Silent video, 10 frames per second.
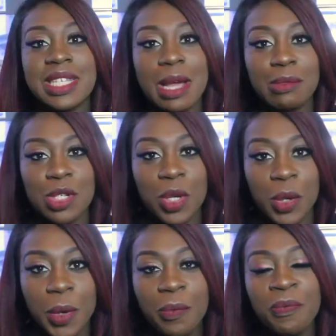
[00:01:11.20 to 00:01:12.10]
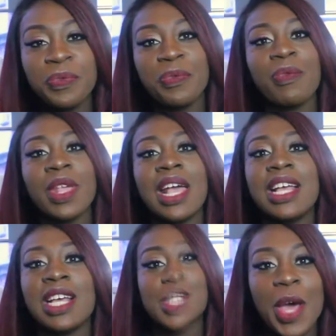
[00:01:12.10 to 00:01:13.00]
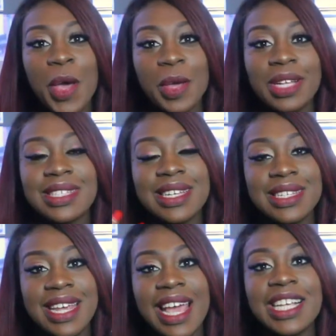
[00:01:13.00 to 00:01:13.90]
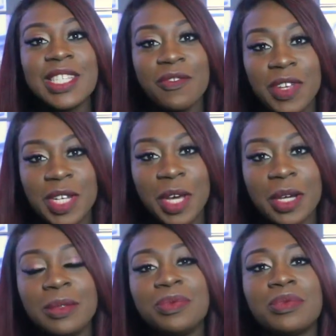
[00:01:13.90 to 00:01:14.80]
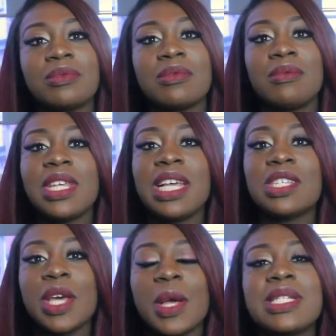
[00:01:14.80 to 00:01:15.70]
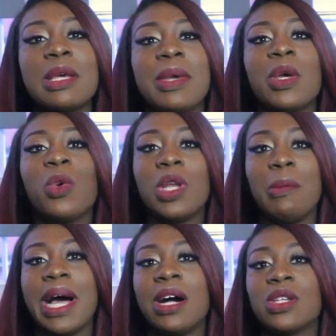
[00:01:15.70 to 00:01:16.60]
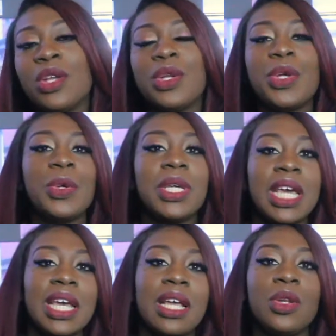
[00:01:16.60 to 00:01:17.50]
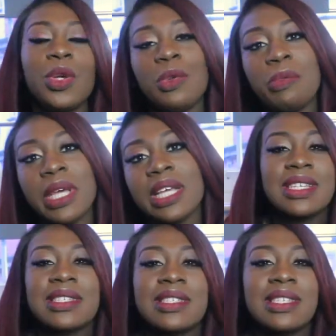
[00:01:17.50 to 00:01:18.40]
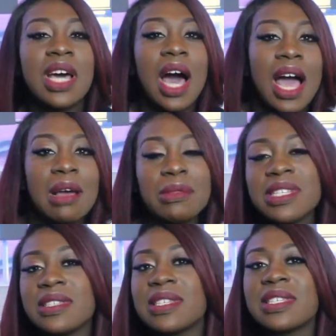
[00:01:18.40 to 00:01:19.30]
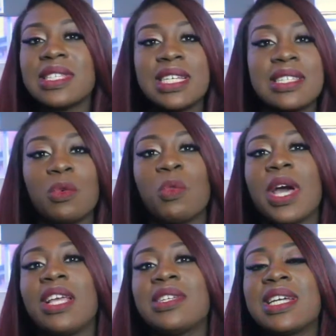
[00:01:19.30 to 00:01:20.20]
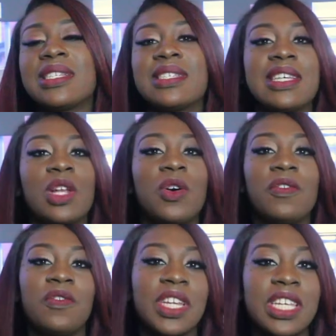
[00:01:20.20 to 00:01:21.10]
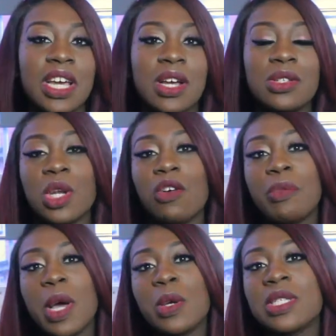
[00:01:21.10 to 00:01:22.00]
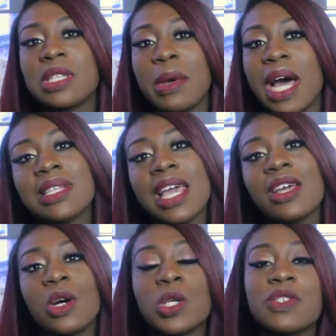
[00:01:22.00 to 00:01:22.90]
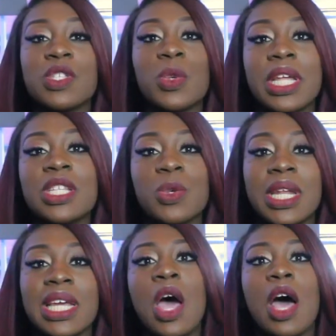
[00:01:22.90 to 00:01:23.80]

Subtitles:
time too. So today's video is going to be all about new year, new me. This is the time, this is the season where you tend to see a lot of videos, a lot of posts about setting goals for 2020.